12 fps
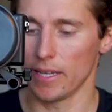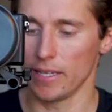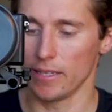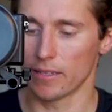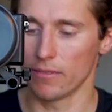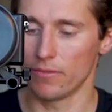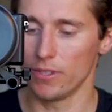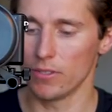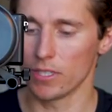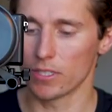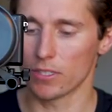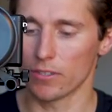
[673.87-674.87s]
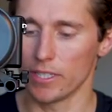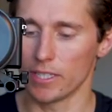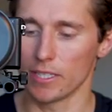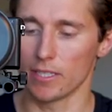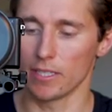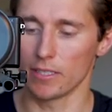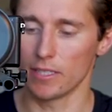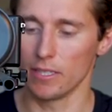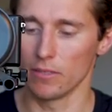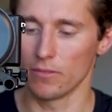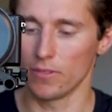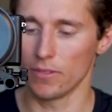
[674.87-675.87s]
a confusing screen that says
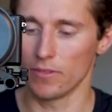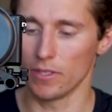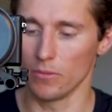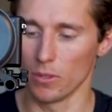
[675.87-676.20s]
tilt 50,